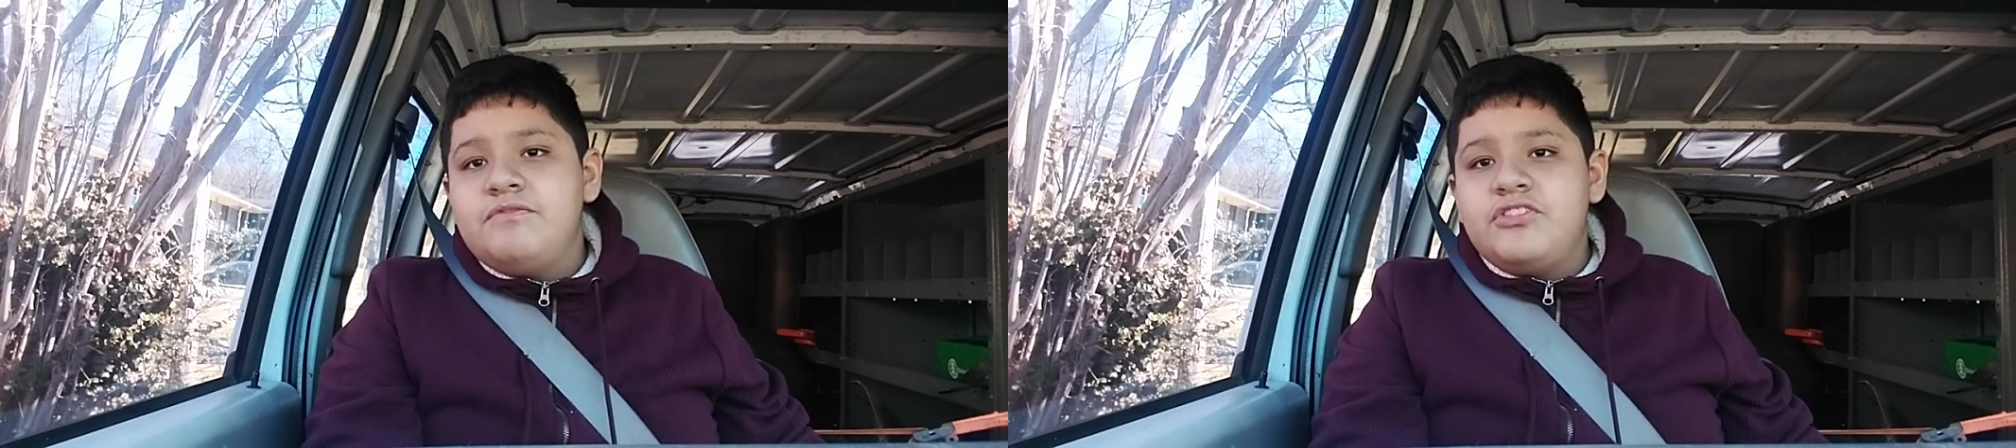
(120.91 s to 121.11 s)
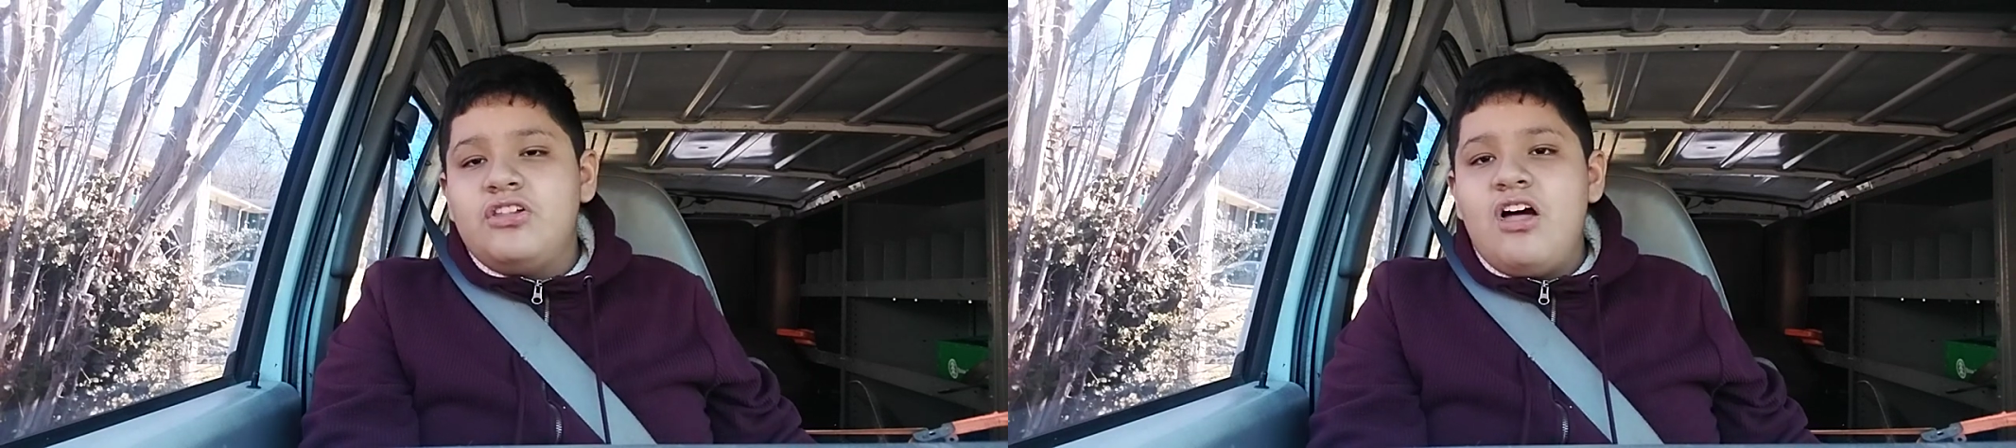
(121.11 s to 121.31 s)

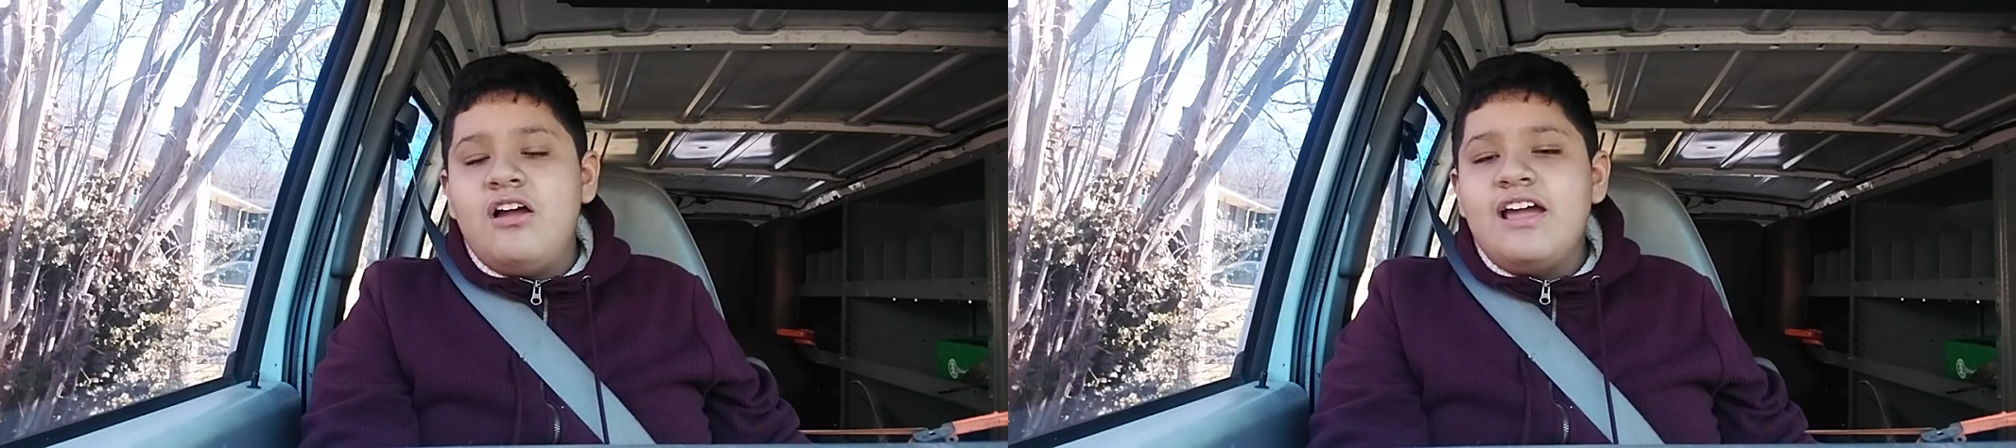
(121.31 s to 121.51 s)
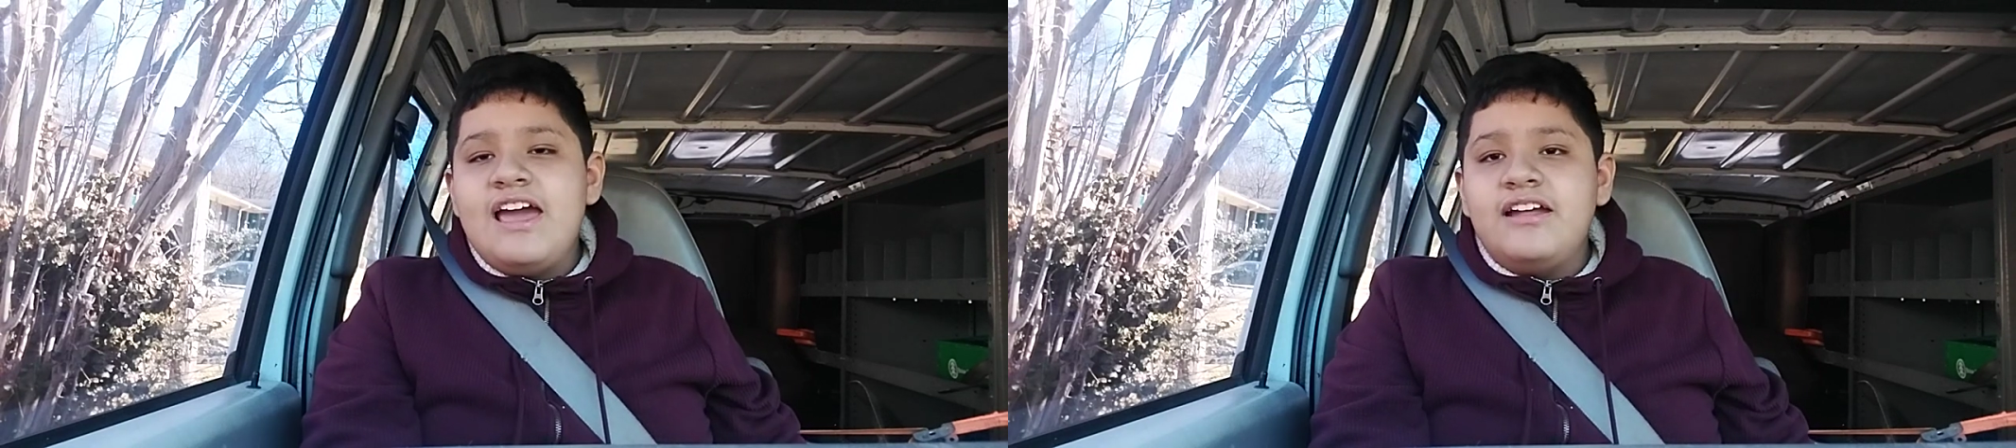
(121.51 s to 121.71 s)
the
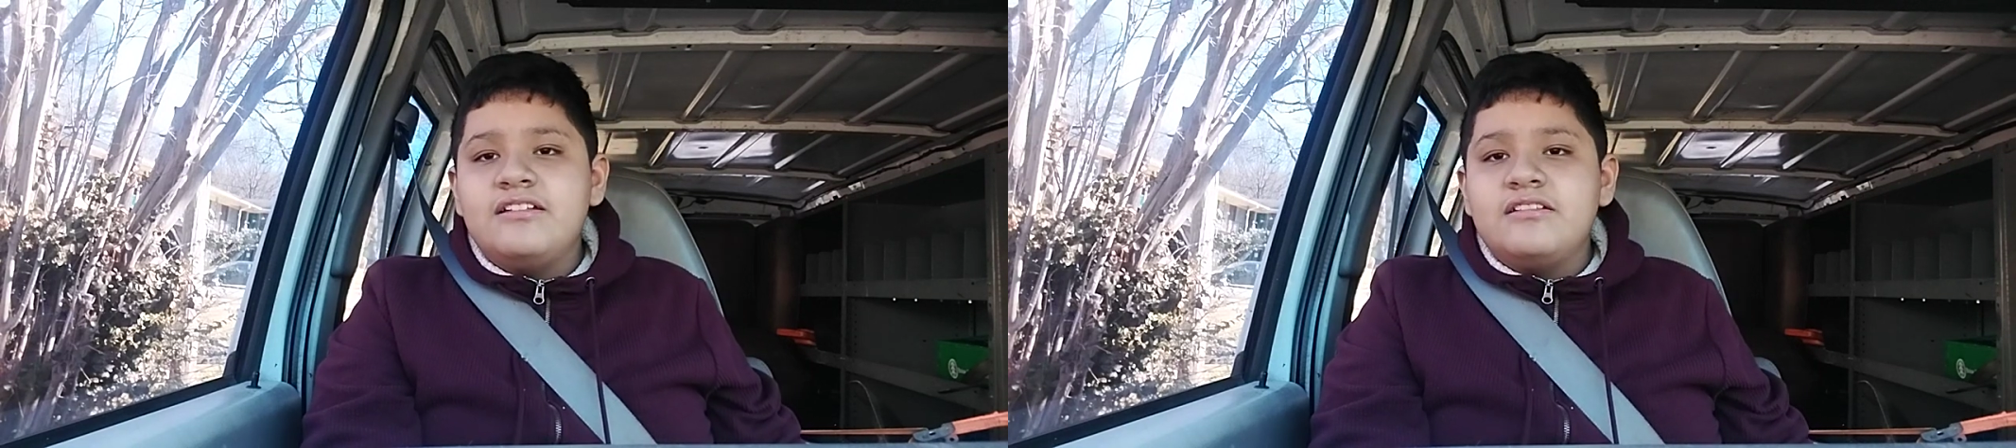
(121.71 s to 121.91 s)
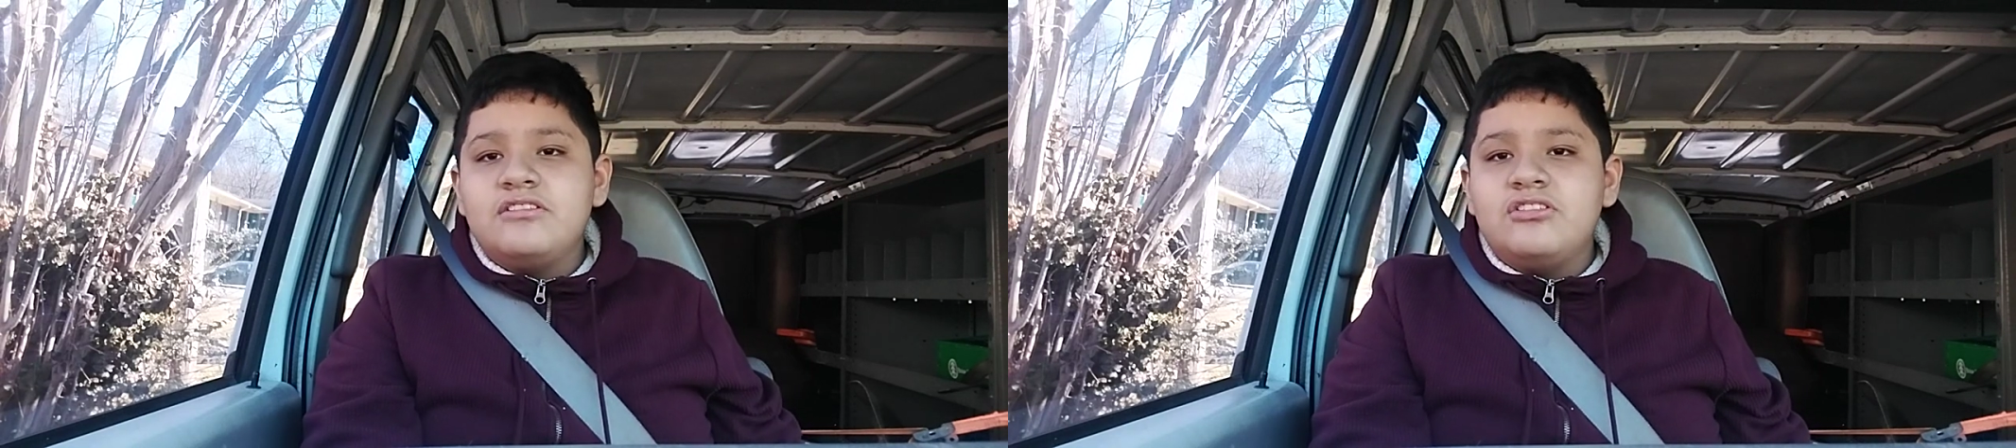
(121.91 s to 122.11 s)
long I had,
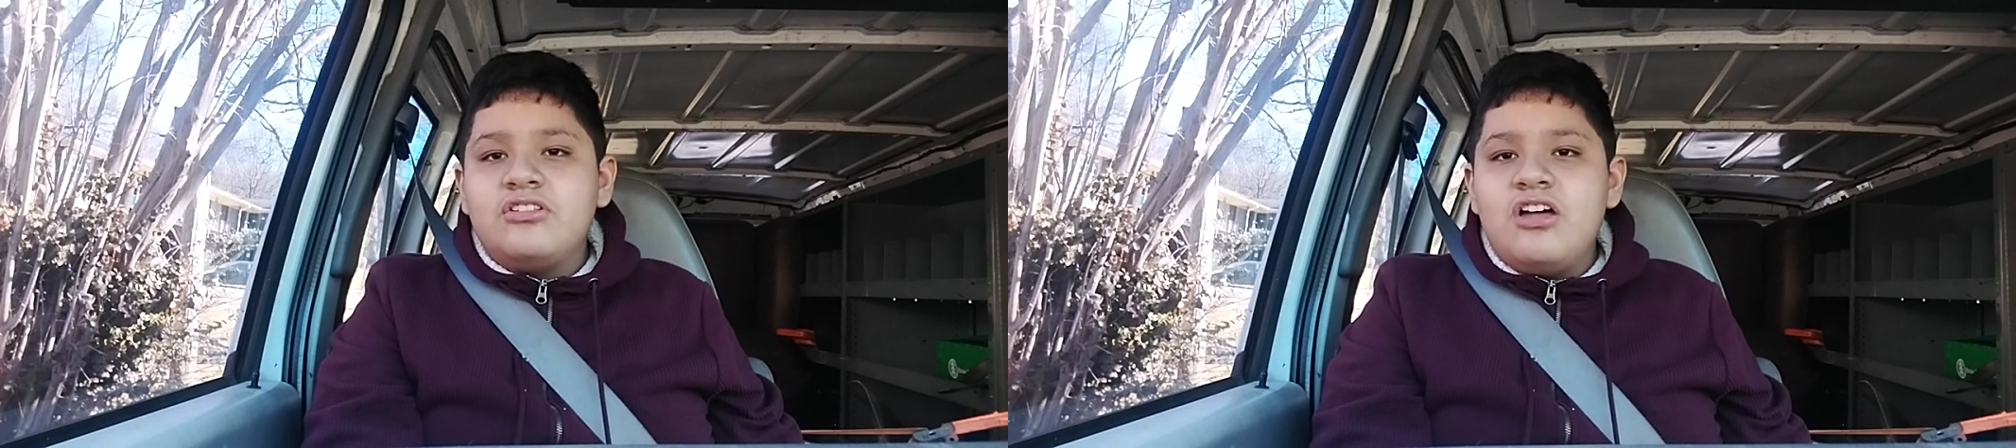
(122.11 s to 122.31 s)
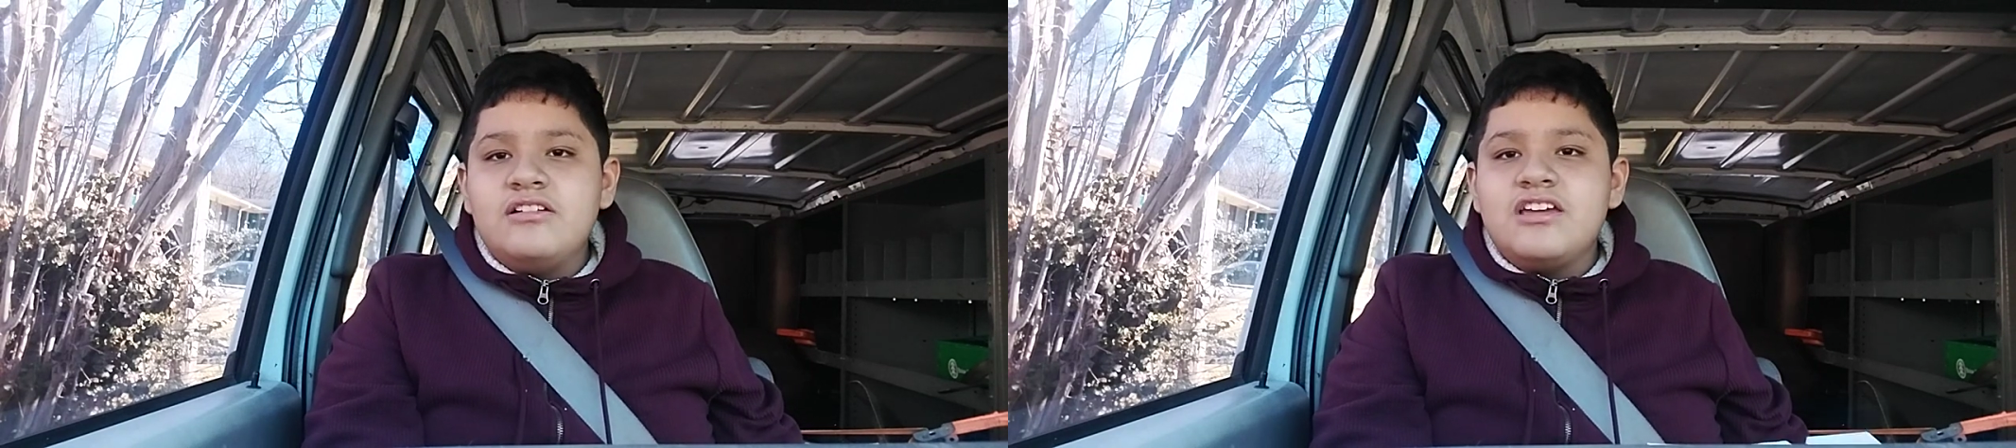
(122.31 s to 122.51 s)
the long